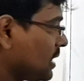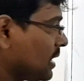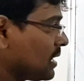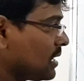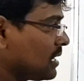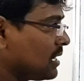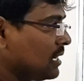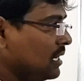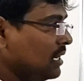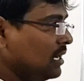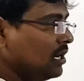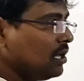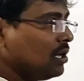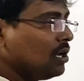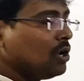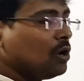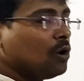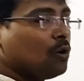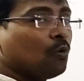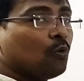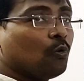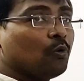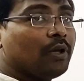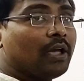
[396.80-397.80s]
occurred.
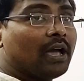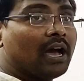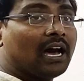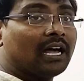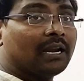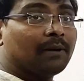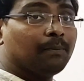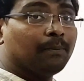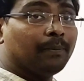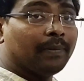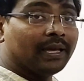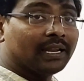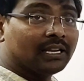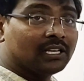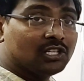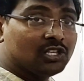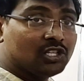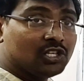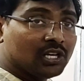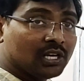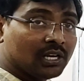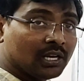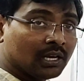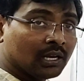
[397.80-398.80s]
We are
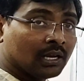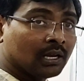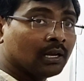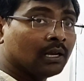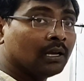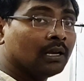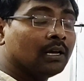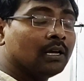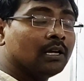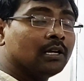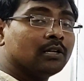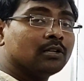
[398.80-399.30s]
merging.